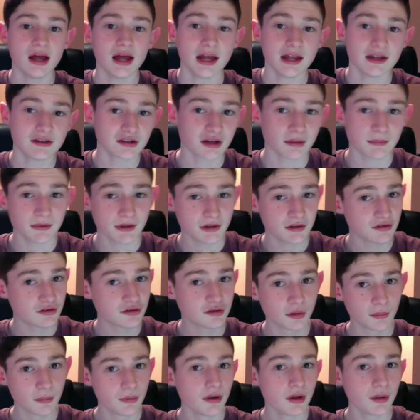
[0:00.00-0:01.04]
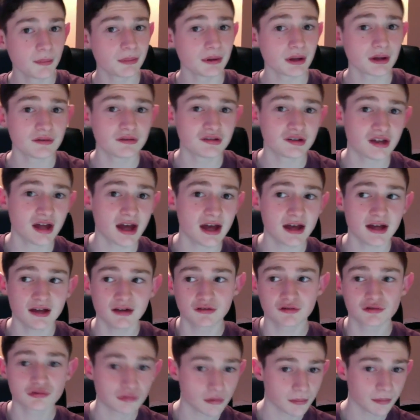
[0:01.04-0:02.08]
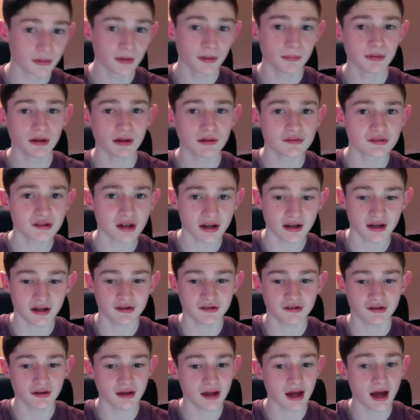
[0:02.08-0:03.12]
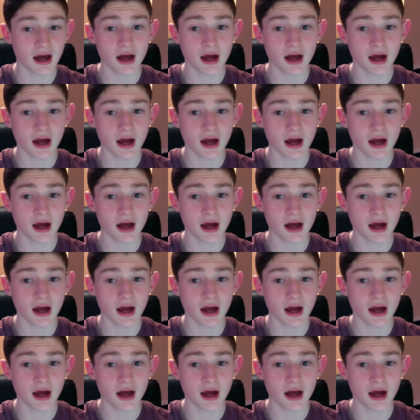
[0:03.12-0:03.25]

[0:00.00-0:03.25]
it's going to be double upload today and triple upload Saturday, so yeah,